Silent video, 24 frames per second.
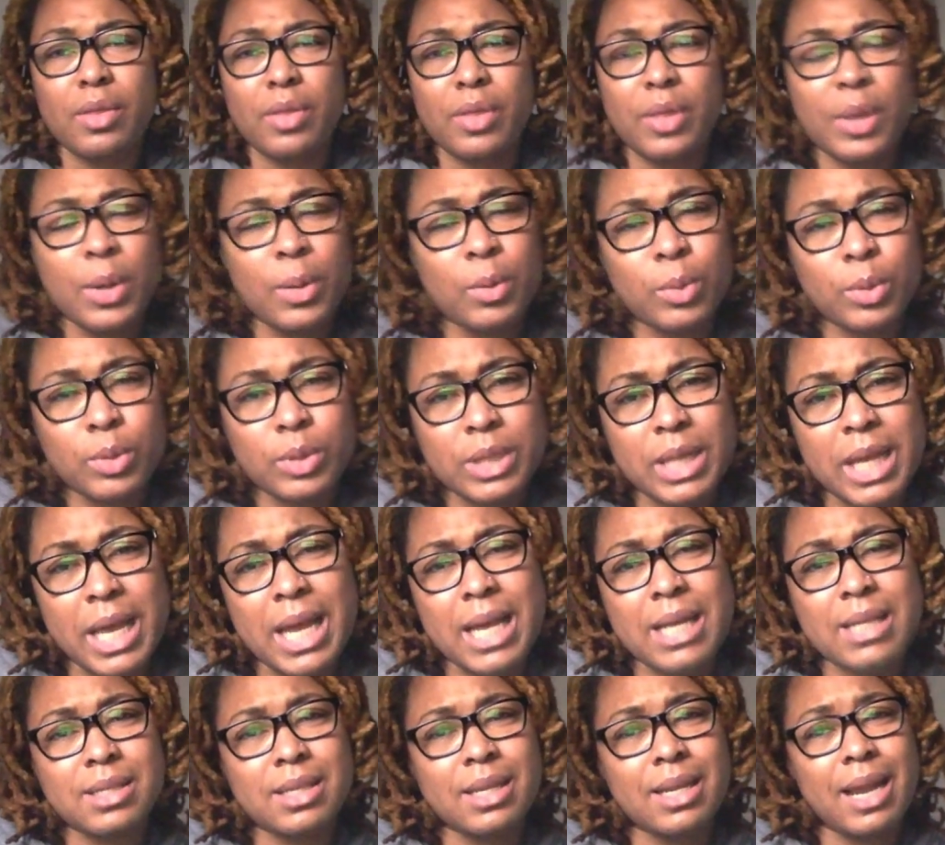There were
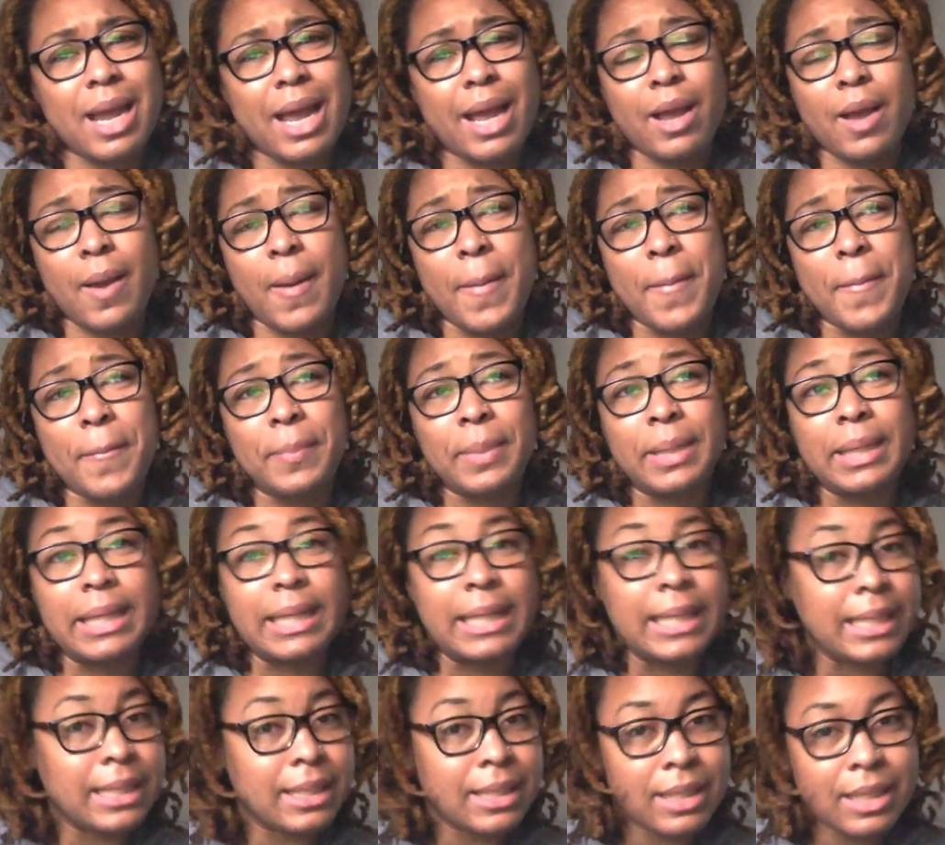days that I
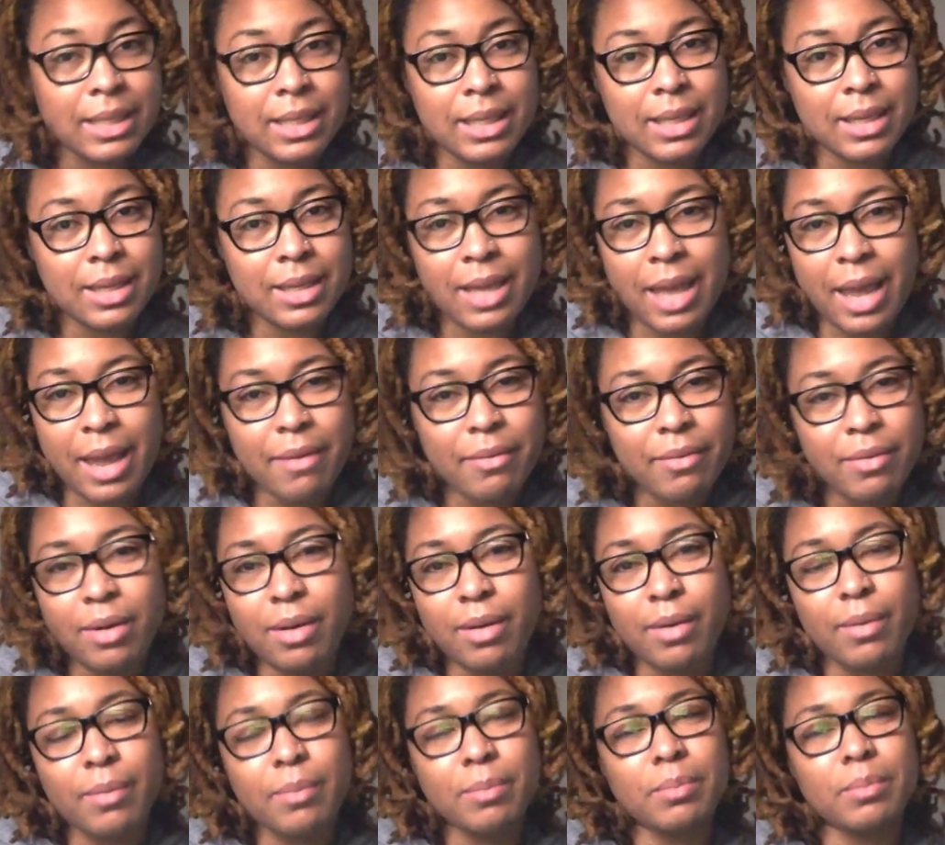completely gave
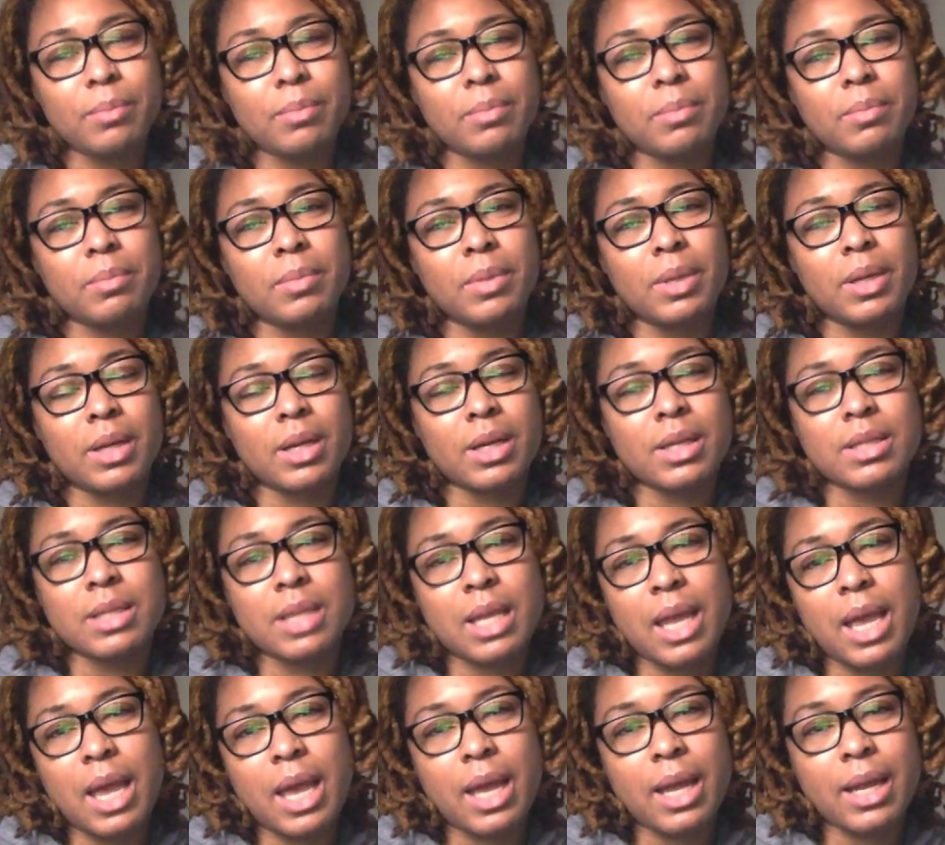up because,
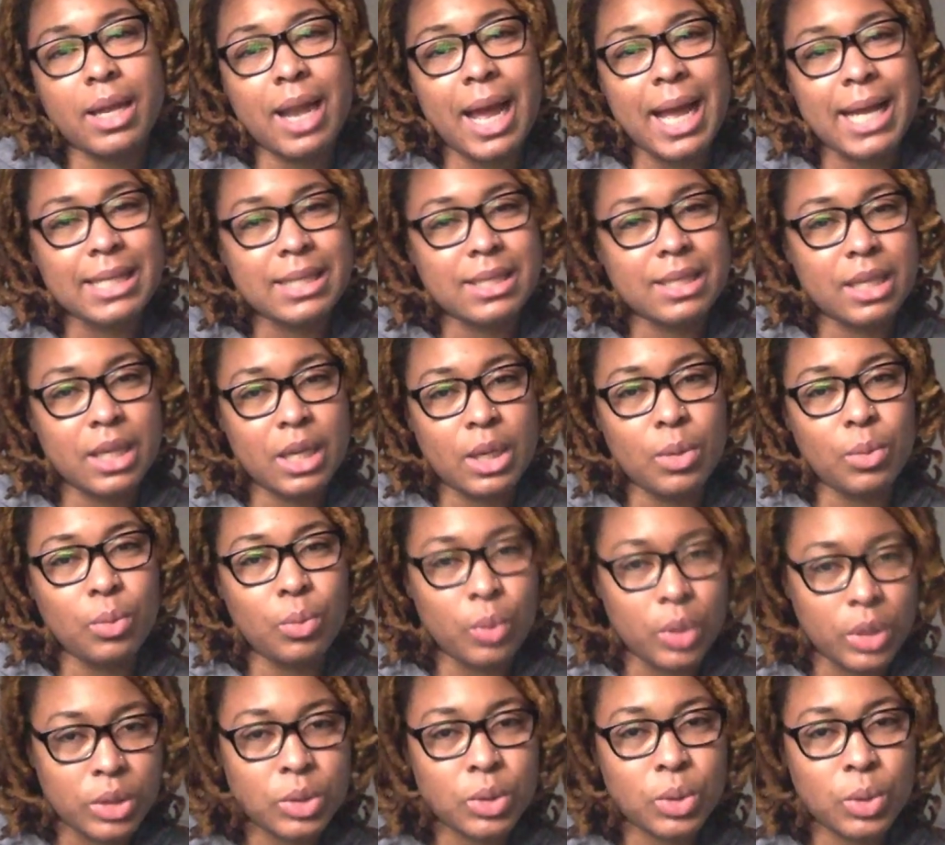again, I didn't
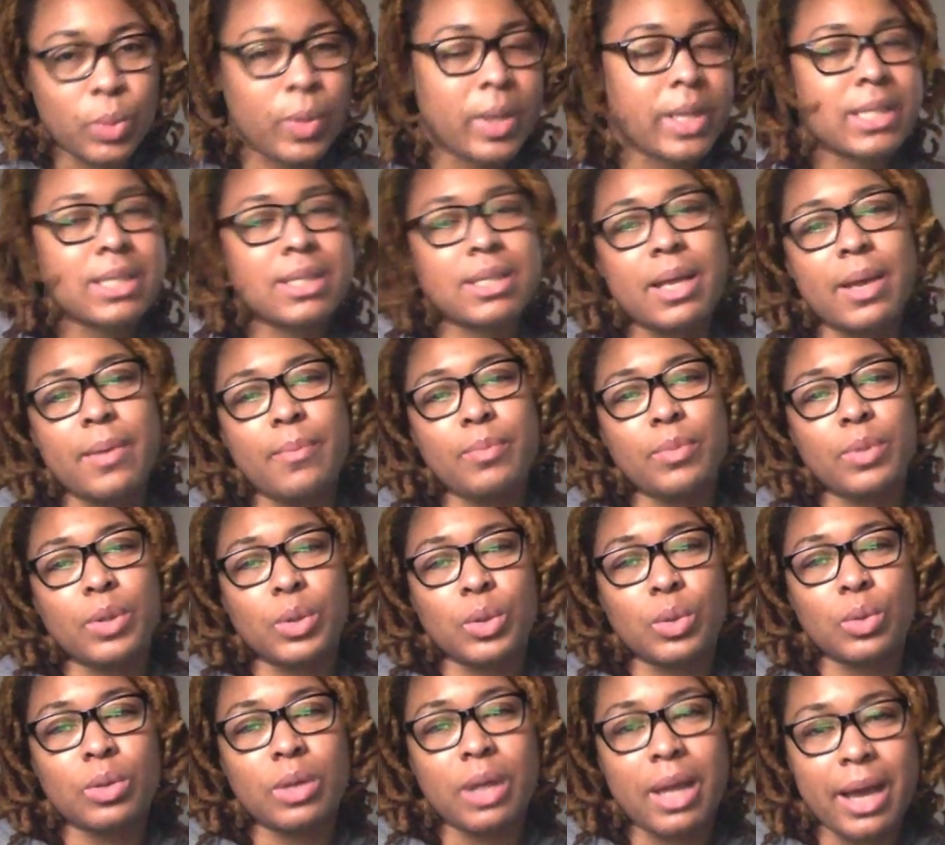want to accept the
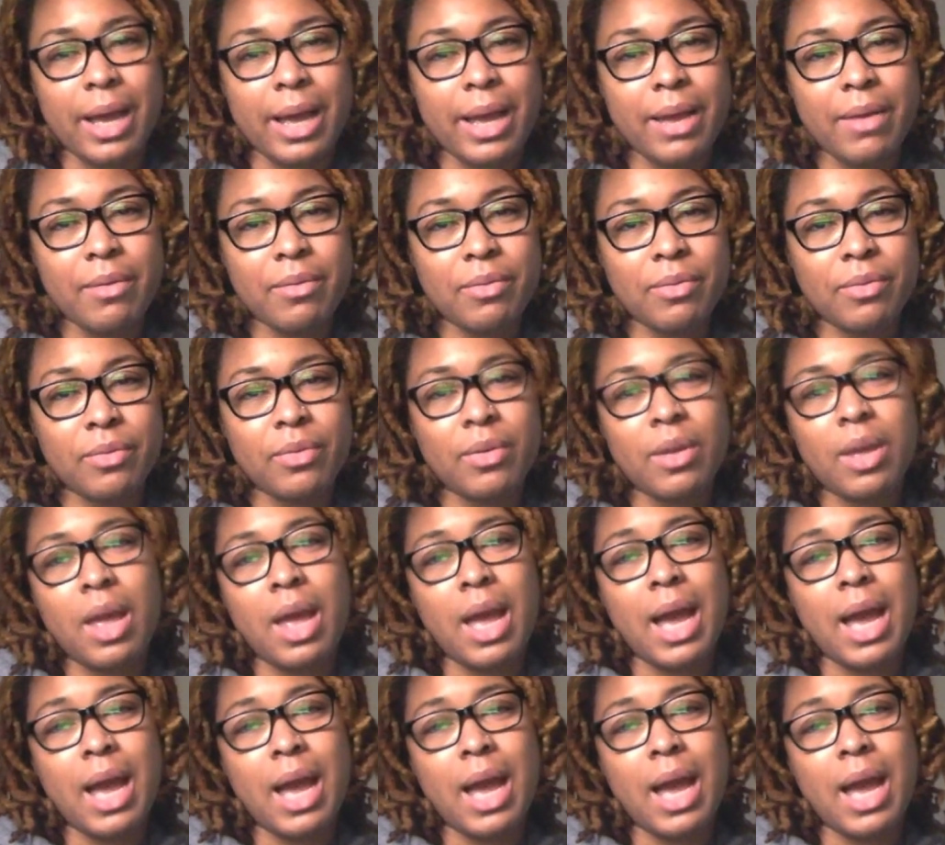new life.